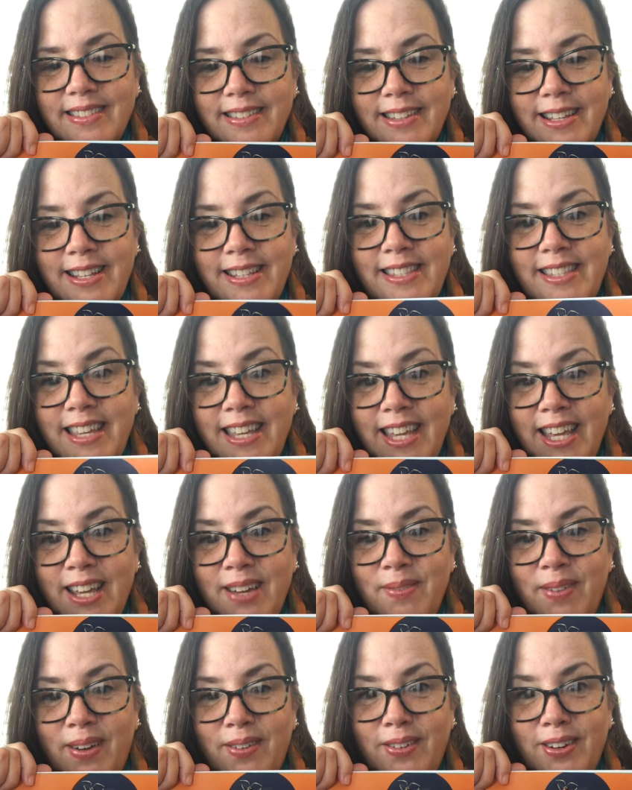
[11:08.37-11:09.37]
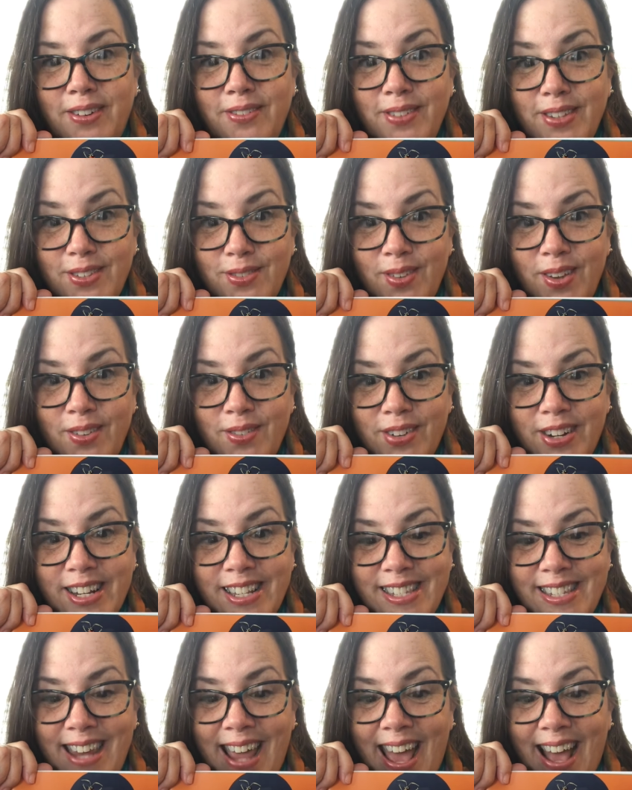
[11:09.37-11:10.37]
He's thinking about one of his favorite
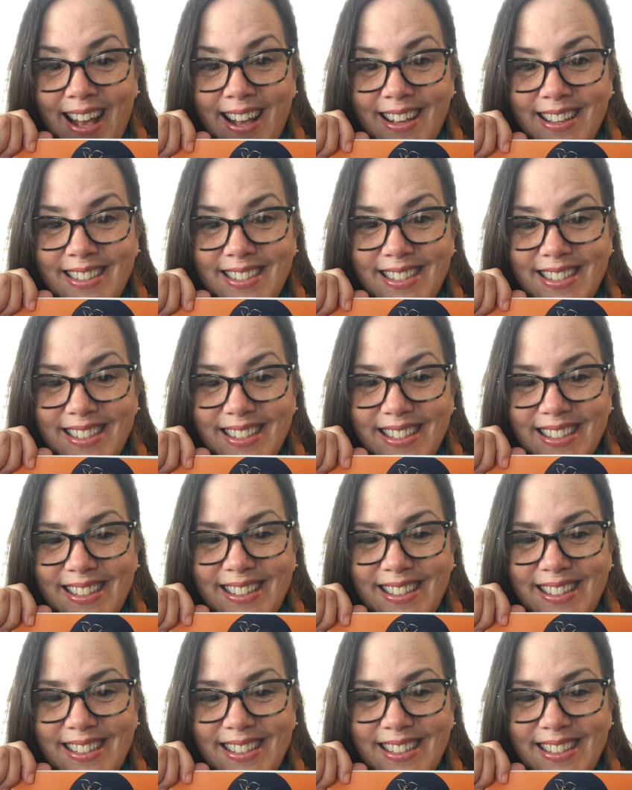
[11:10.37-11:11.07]
snacks.